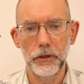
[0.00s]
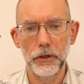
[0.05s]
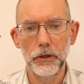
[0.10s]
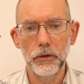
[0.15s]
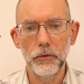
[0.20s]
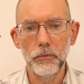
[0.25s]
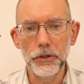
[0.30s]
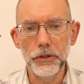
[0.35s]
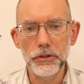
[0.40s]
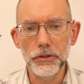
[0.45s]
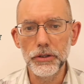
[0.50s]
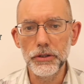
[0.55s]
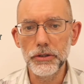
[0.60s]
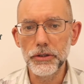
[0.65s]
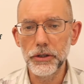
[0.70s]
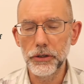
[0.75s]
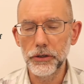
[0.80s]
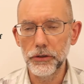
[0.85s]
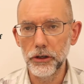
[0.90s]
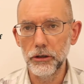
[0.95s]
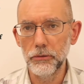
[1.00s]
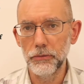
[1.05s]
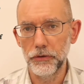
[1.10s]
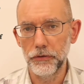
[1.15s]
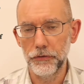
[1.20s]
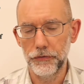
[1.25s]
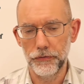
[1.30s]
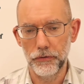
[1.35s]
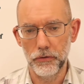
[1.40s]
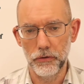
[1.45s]
which is the human
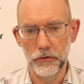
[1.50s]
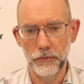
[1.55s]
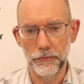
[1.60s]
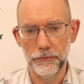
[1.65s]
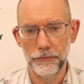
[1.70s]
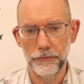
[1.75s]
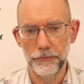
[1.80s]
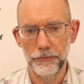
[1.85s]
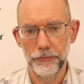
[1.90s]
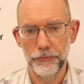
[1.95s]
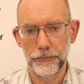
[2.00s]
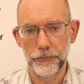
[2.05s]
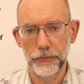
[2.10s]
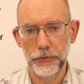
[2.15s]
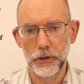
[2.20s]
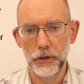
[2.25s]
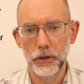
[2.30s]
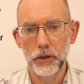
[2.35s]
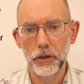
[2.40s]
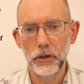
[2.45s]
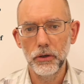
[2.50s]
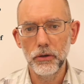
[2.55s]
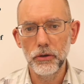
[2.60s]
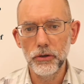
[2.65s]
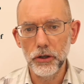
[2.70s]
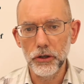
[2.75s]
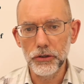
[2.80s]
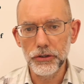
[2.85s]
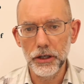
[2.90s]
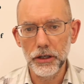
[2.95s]
form.
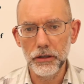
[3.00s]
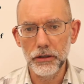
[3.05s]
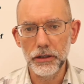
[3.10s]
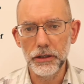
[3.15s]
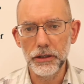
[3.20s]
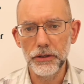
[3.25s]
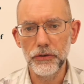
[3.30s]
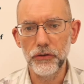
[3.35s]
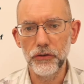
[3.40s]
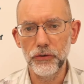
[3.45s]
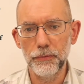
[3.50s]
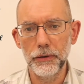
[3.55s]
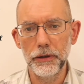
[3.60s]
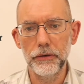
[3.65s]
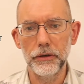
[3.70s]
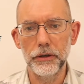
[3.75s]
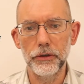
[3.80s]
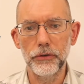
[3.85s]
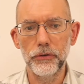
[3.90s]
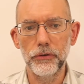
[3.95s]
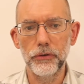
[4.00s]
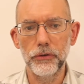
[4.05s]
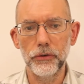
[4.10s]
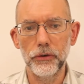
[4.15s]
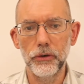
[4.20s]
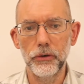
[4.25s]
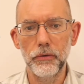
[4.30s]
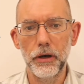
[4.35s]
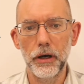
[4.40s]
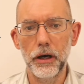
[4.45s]
Not only the spirits
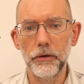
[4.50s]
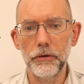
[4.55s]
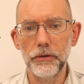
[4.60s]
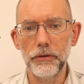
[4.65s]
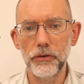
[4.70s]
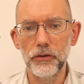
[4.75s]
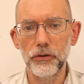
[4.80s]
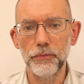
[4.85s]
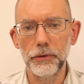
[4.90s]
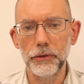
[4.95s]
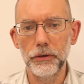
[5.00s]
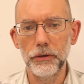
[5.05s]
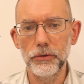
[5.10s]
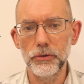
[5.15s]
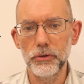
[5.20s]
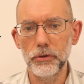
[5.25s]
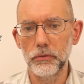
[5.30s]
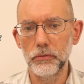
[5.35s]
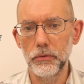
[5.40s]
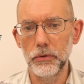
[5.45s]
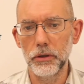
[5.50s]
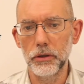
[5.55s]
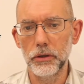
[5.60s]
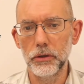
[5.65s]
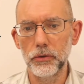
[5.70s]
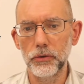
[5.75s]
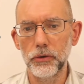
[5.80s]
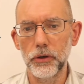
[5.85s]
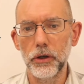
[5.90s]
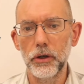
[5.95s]
who are in the spiritual
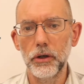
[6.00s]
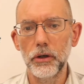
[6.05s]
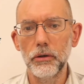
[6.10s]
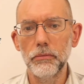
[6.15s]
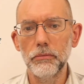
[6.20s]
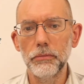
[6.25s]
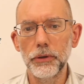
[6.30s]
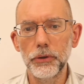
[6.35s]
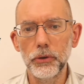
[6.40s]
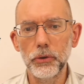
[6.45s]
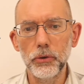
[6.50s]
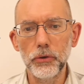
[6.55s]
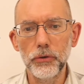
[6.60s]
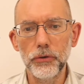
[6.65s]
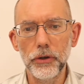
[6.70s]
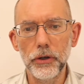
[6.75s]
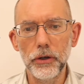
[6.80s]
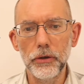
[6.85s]
world, but also